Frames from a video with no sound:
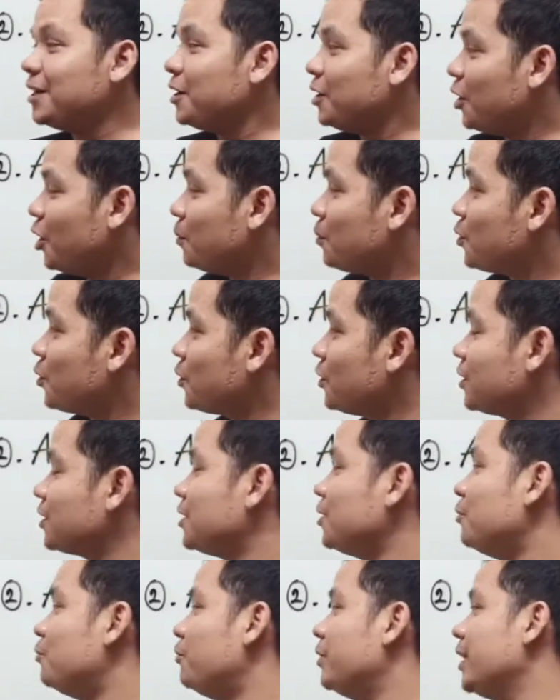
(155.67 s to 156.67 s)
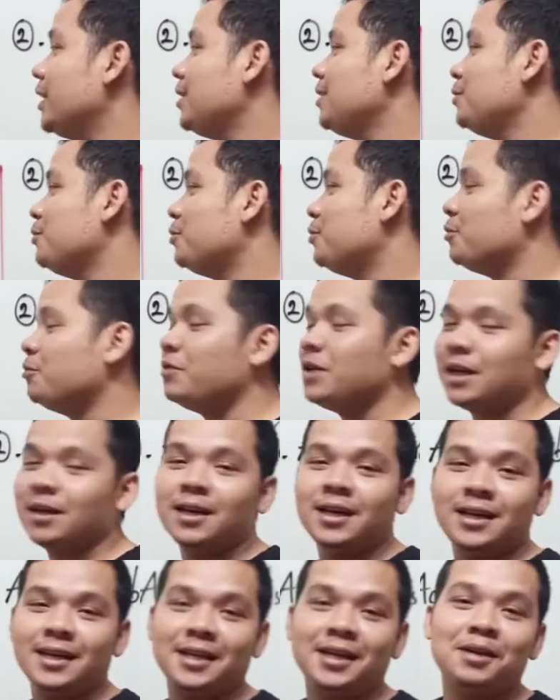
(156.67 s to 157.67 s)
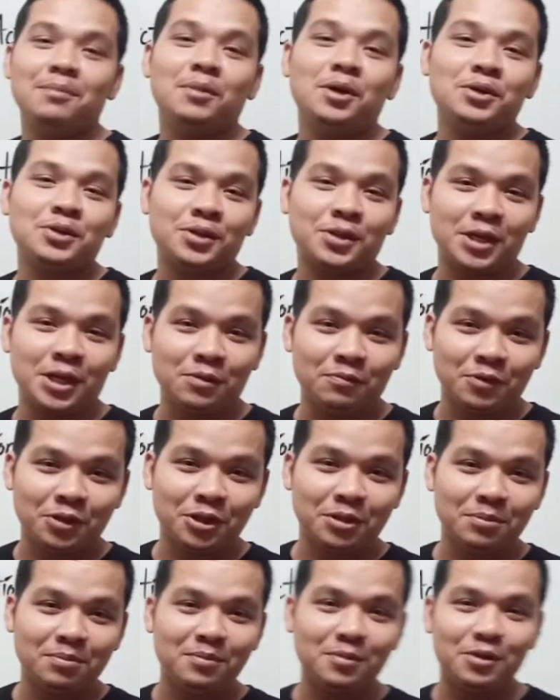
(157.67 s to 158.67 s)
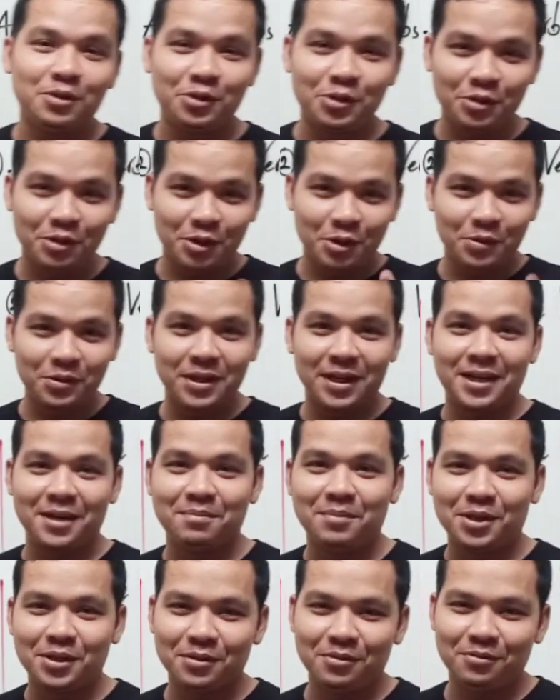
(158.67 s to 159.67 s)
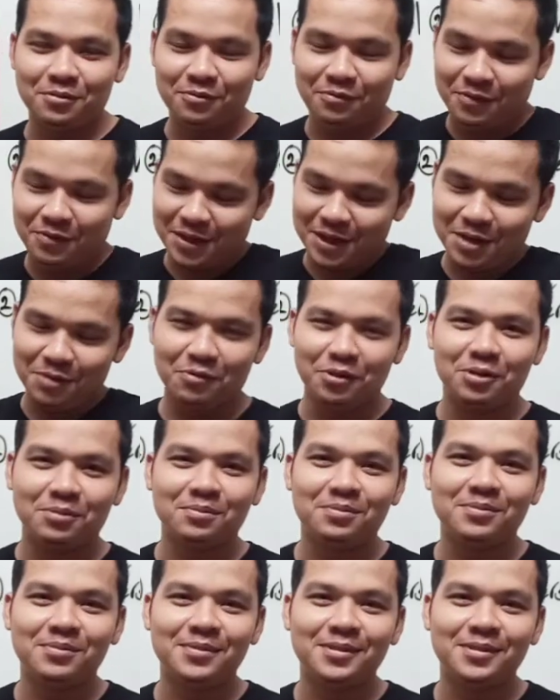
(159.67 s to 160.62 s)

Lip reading: Of course, when we're learning about state verb, you should know that about feeling verb.